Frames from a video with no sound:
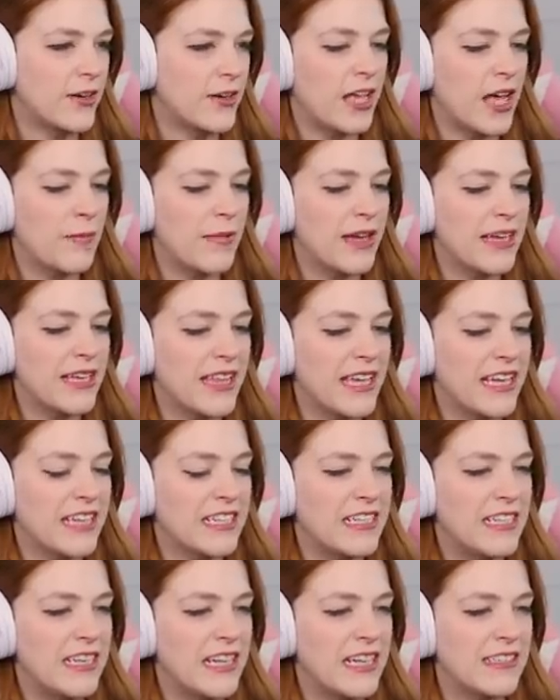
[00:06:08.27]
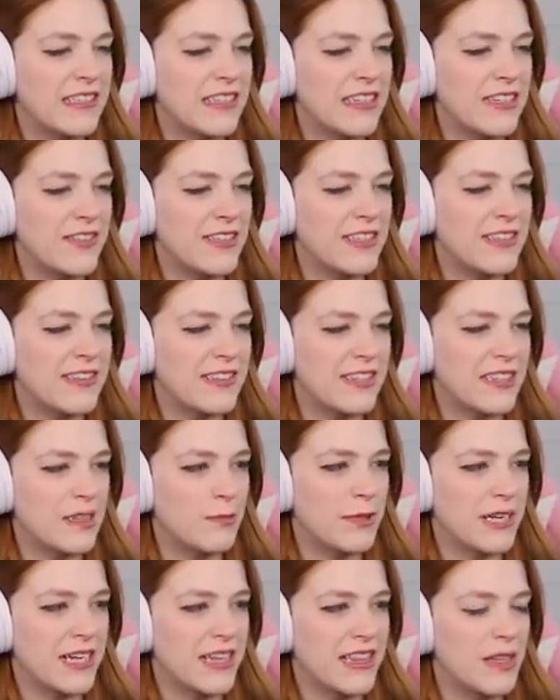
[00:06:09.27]
Clement, like, isn't even
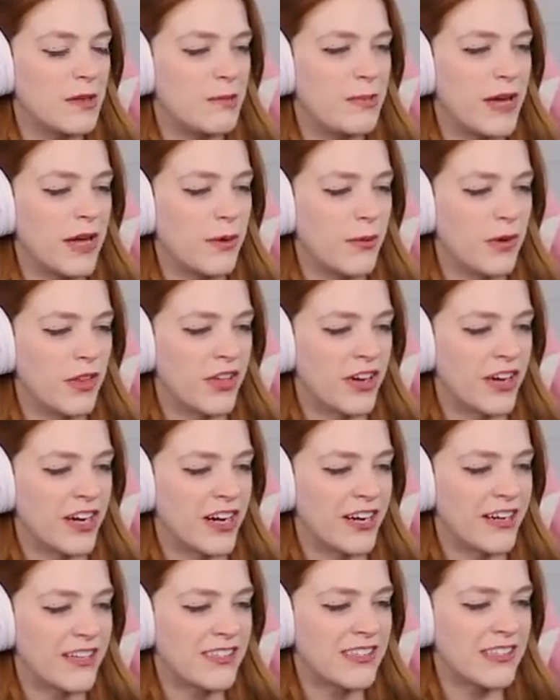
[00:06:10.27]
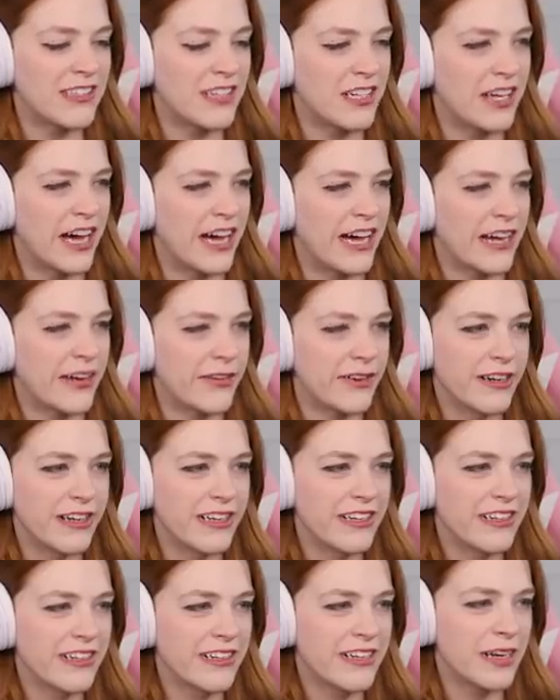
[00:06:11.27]
sleeping in the bed with her. It's a little
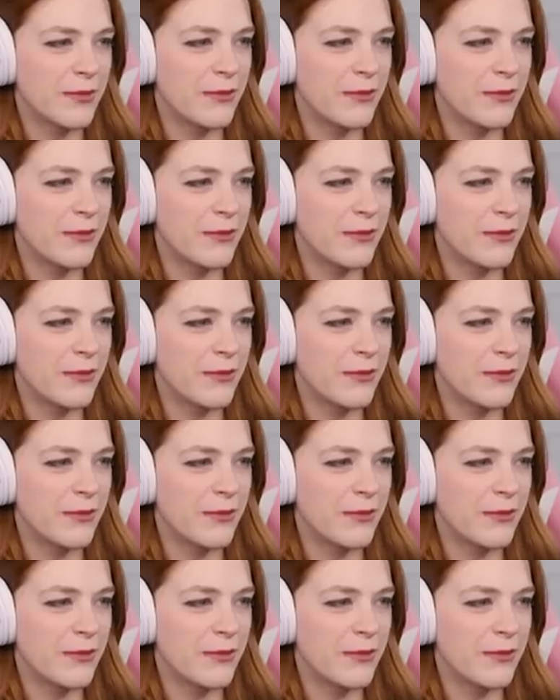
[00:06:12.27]
awkward.